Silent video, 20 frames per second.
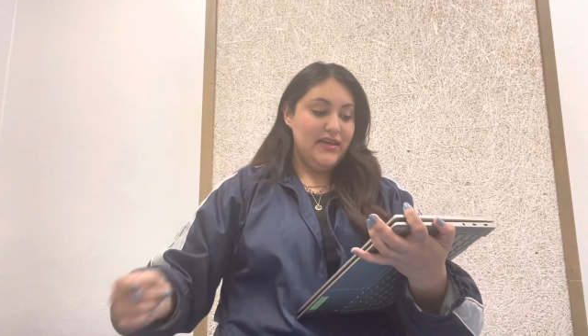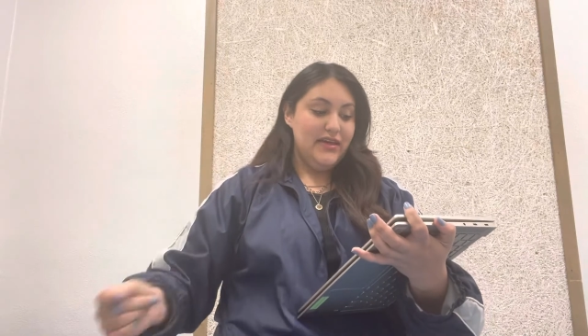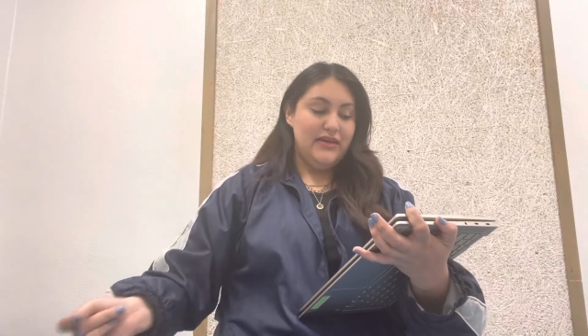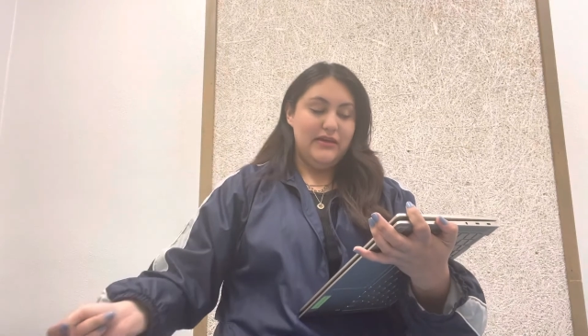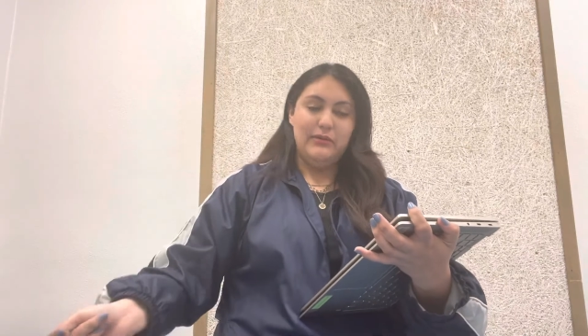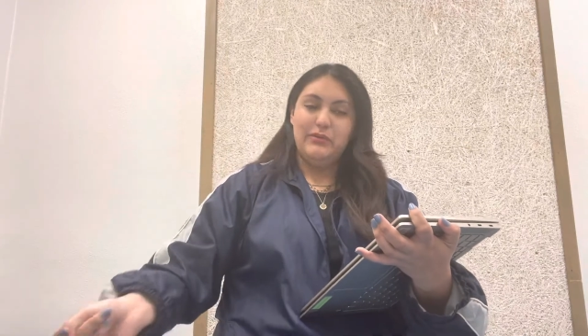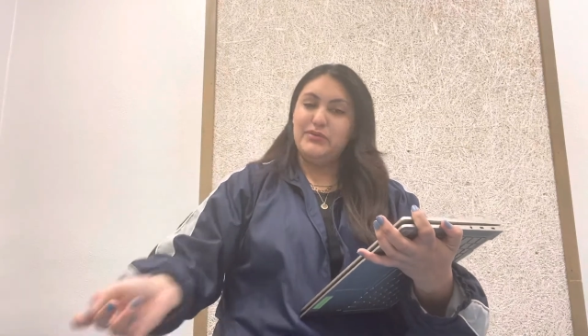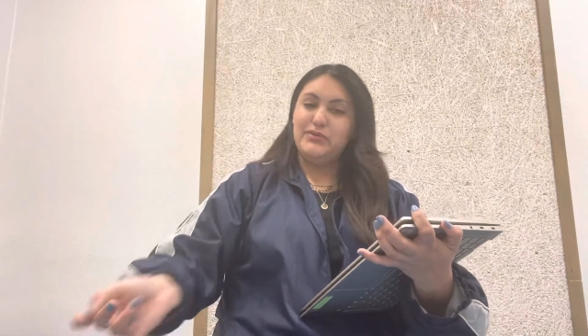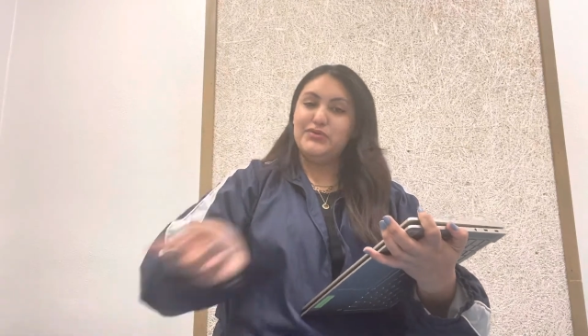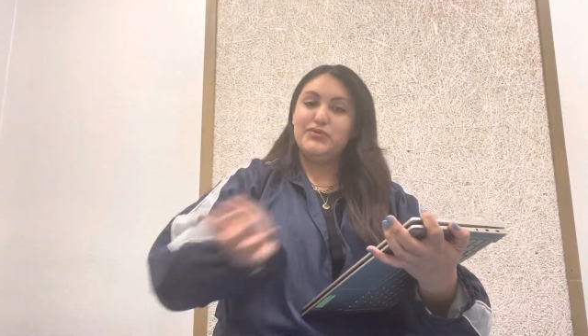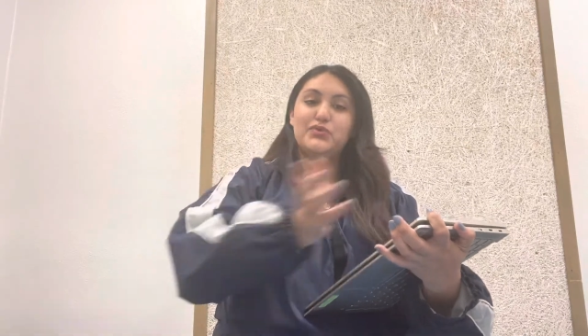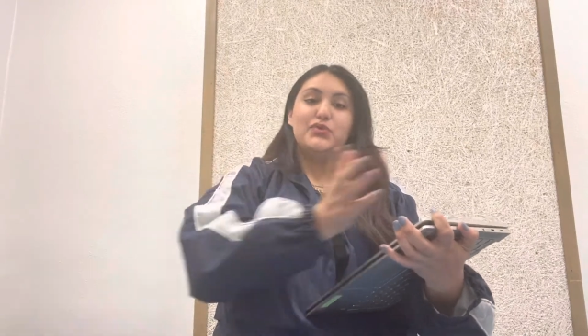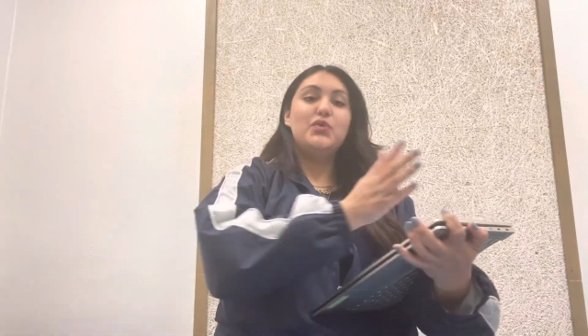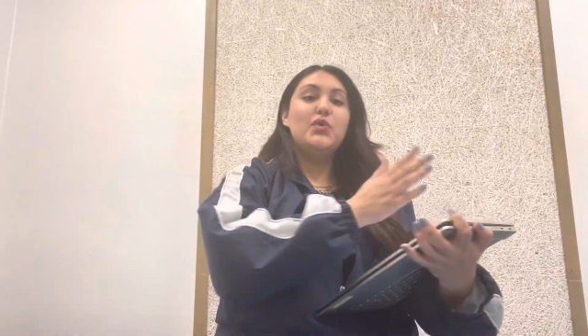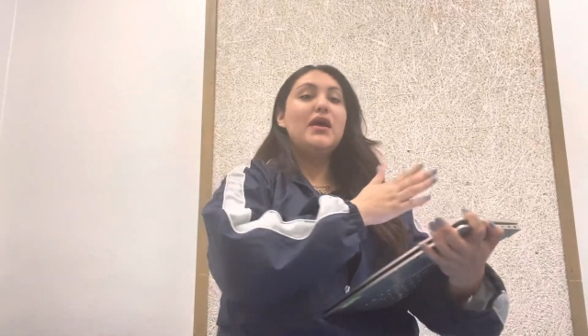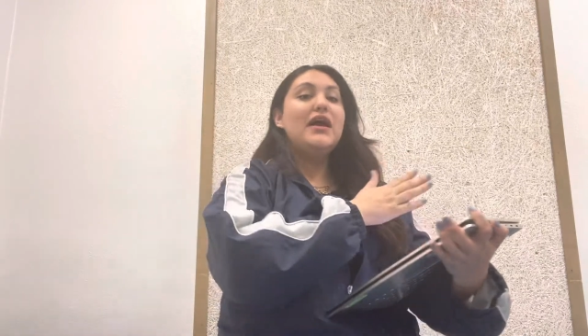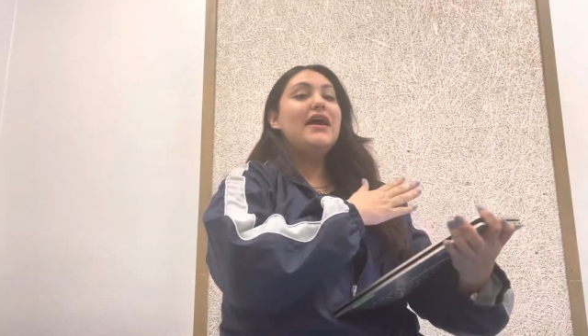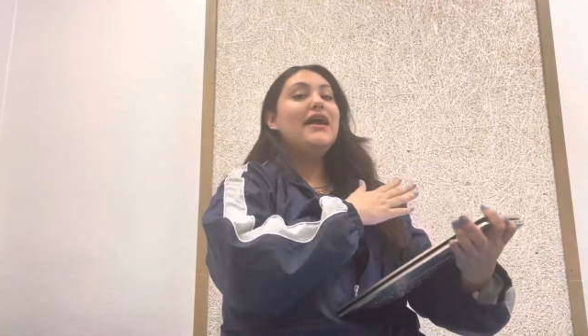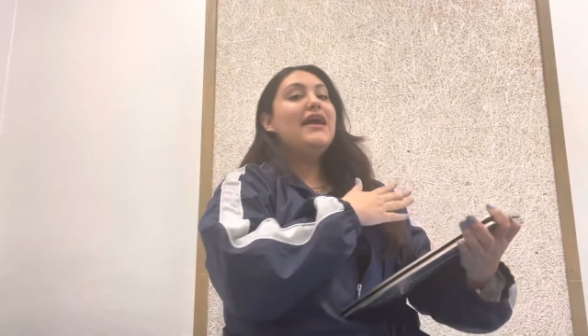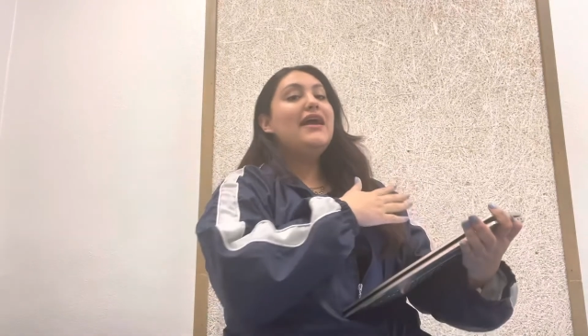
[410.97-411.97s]
was
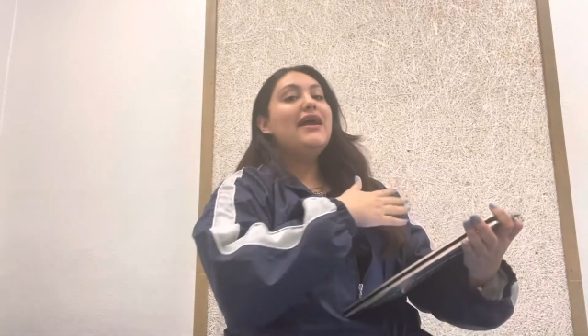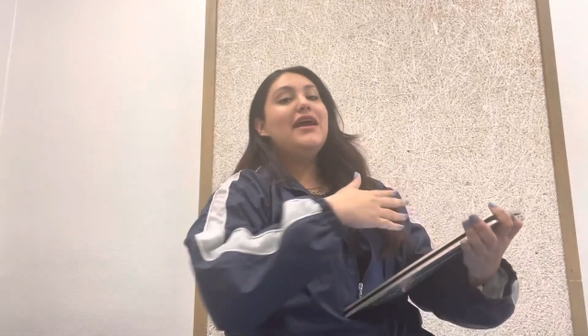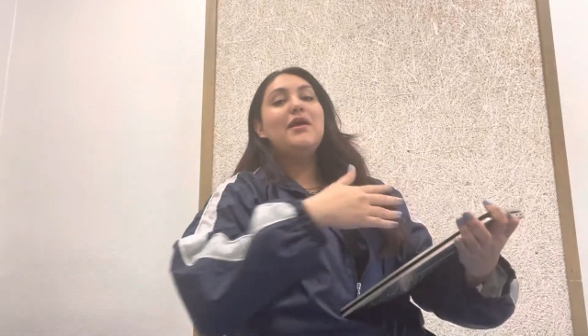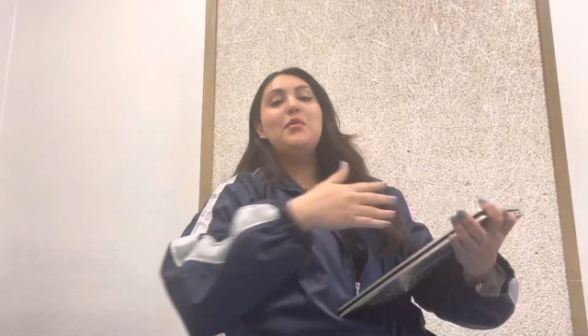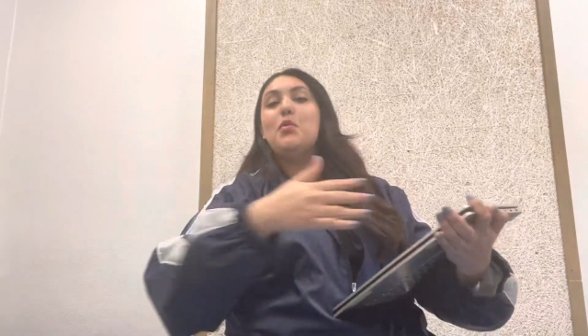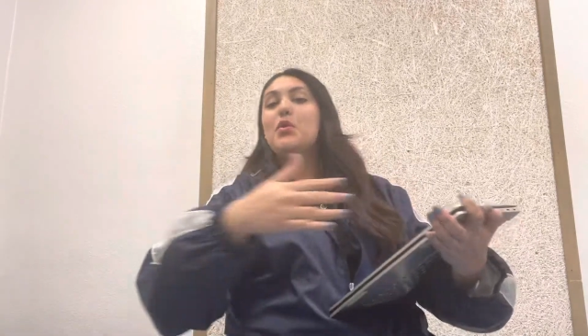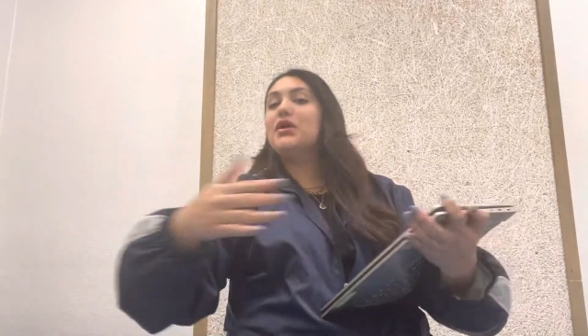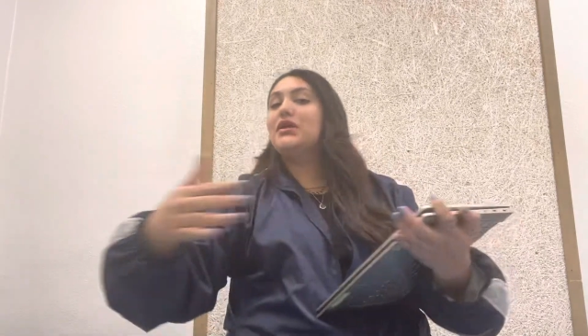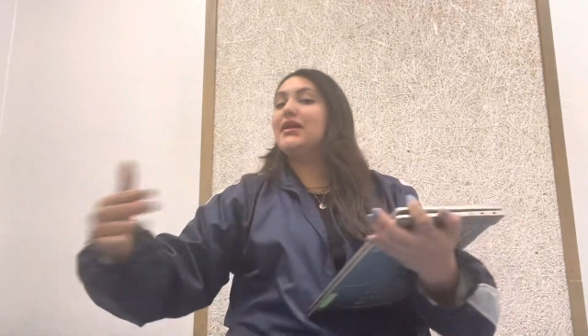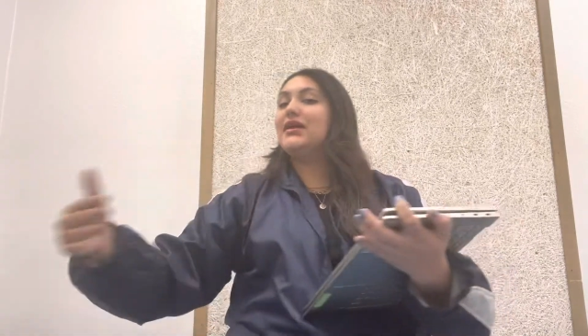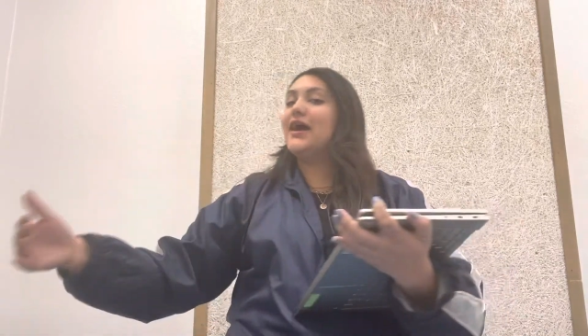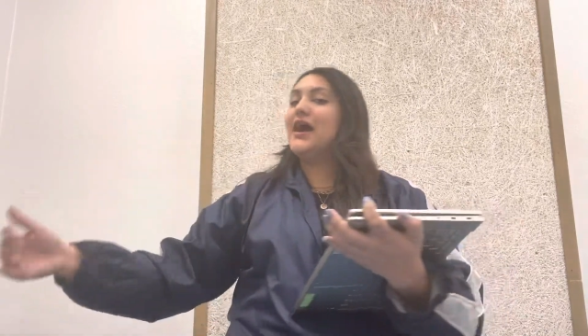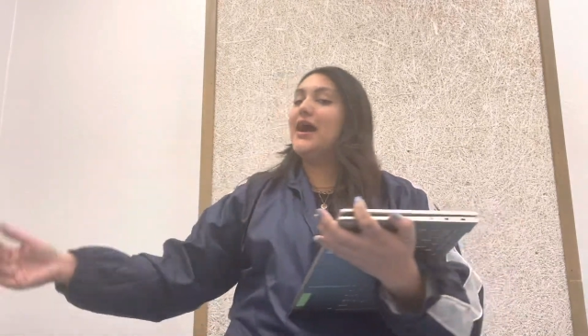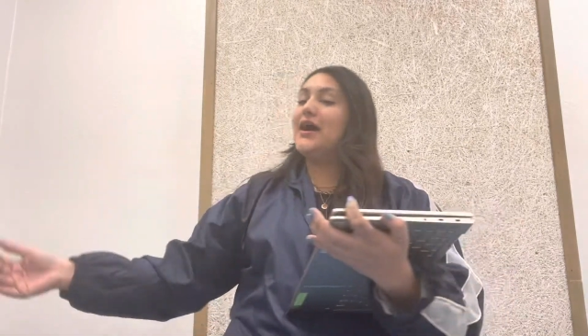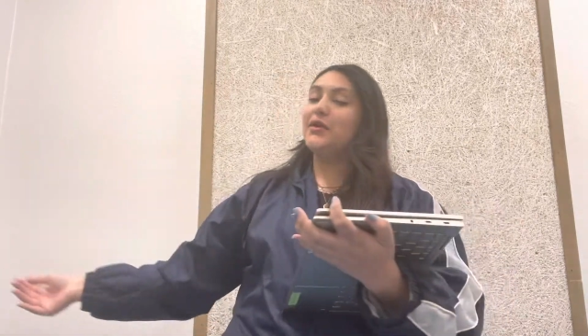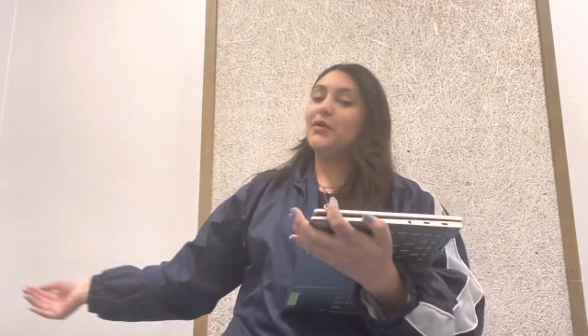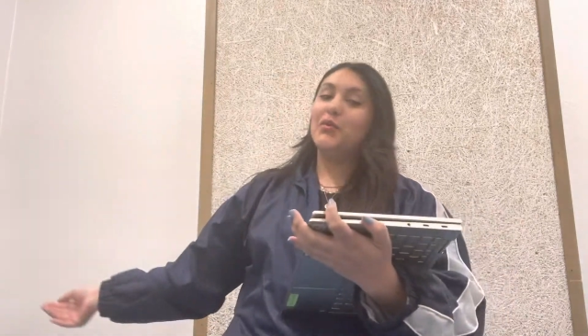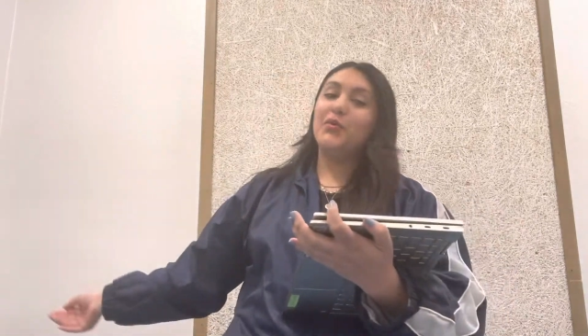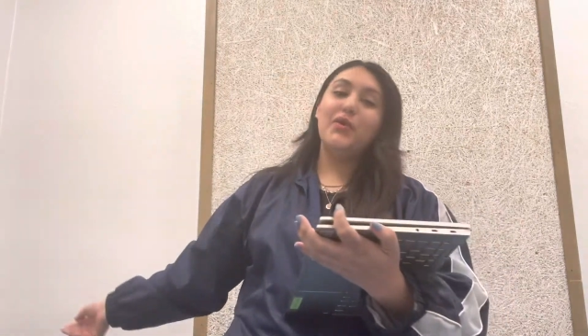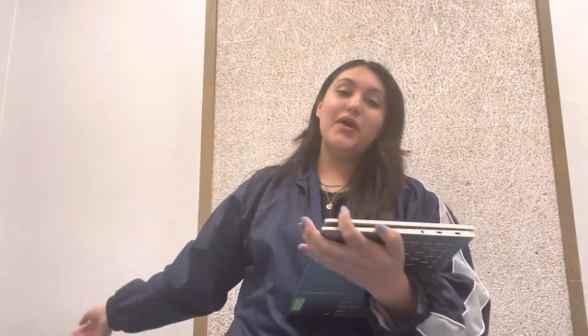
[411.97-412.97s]
way more
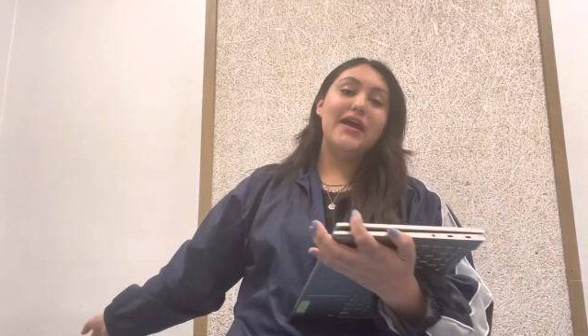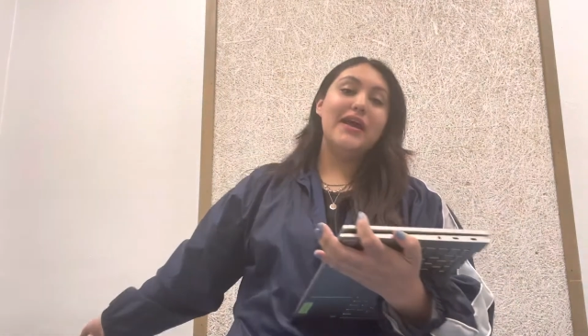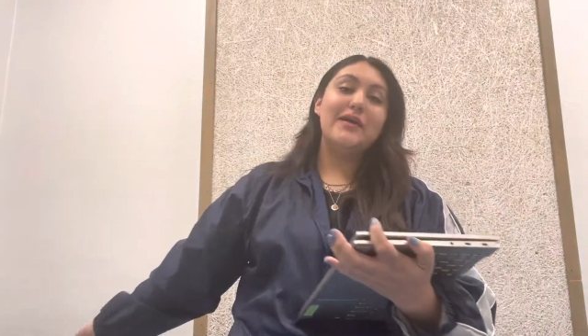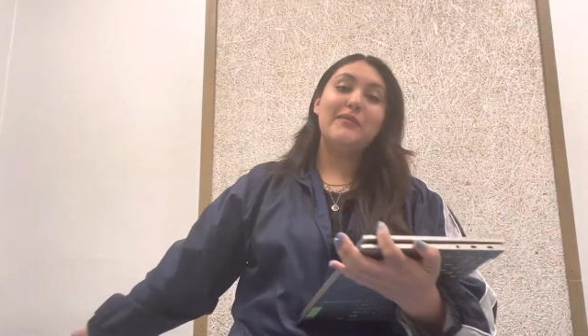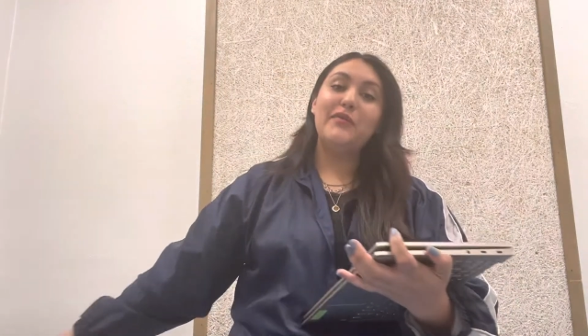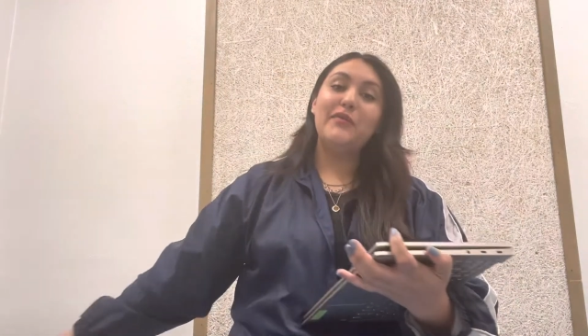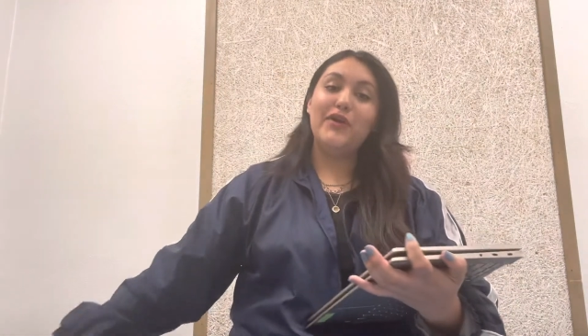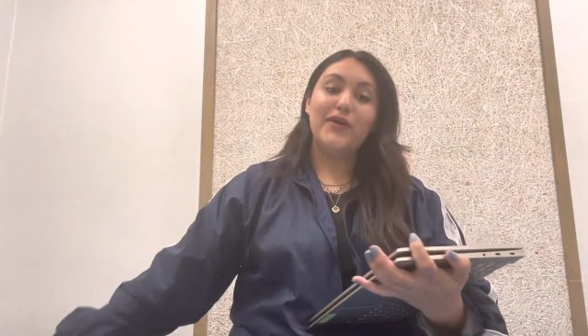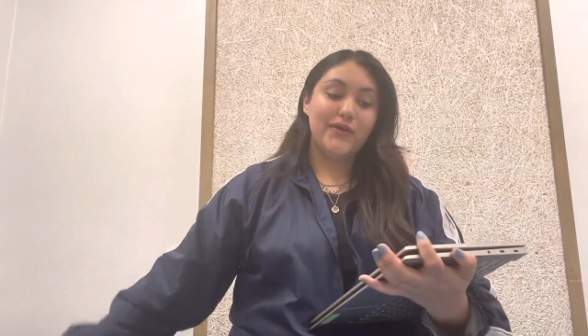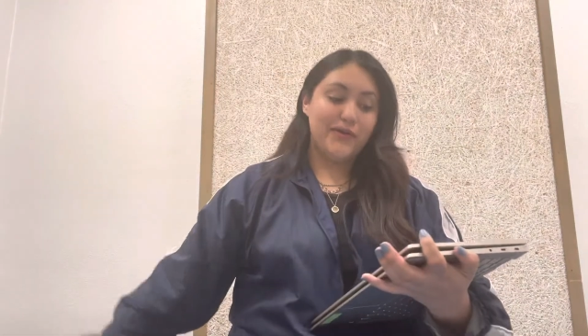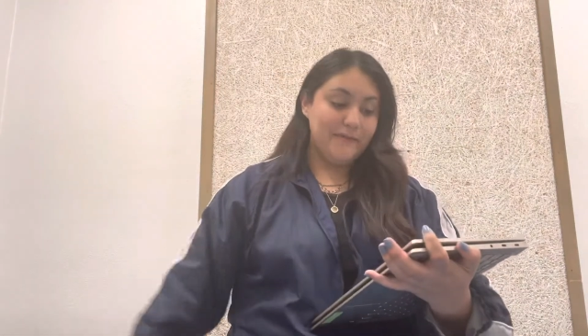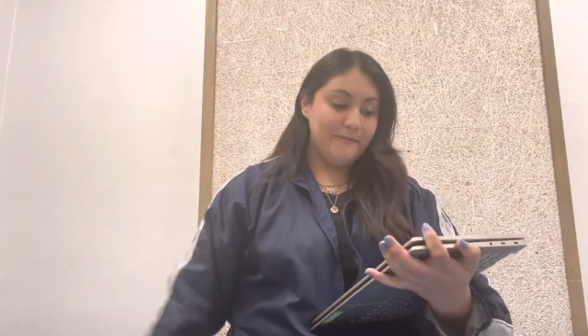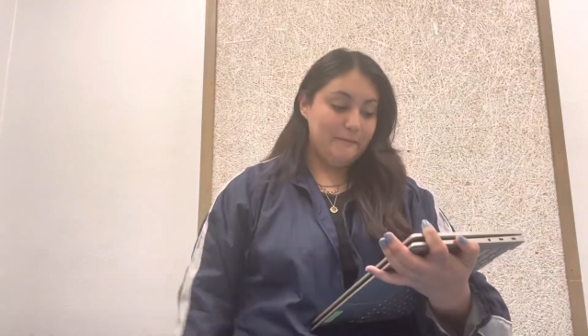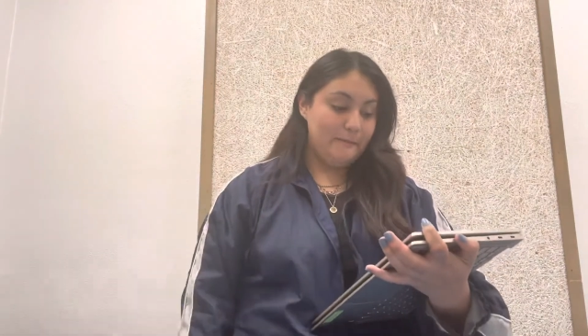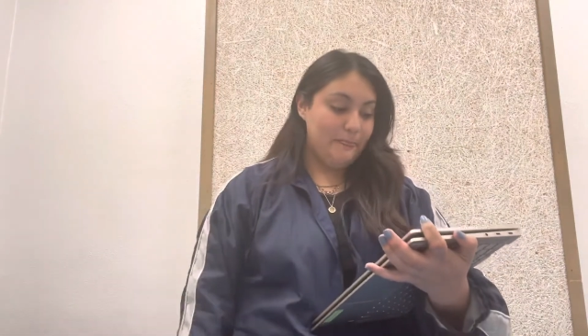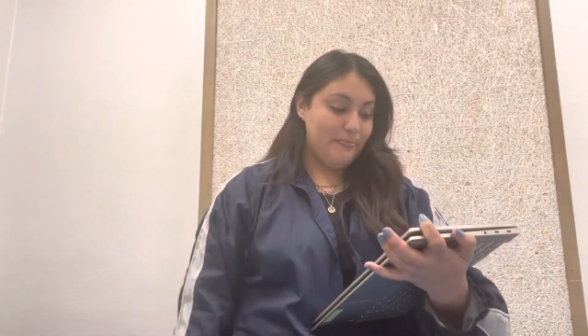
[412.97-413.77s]
legato, way more